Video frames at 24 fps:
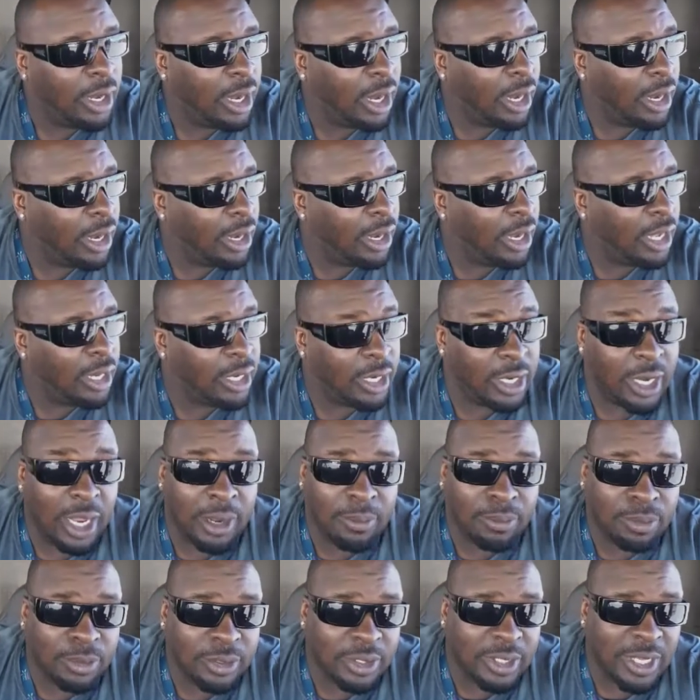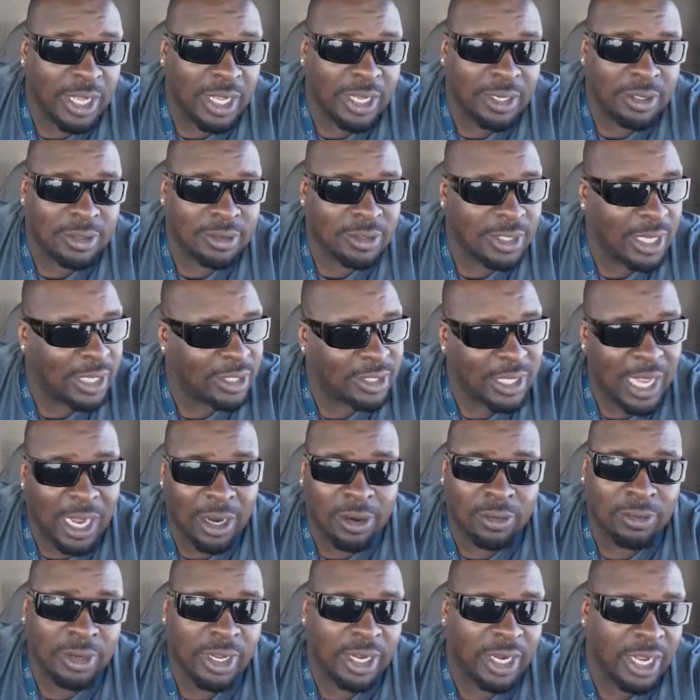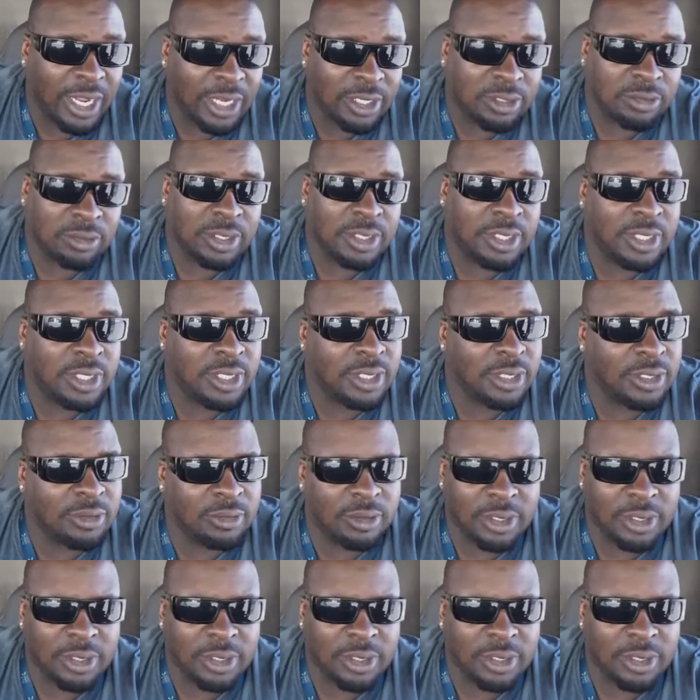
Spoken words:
And then they tack on that interest,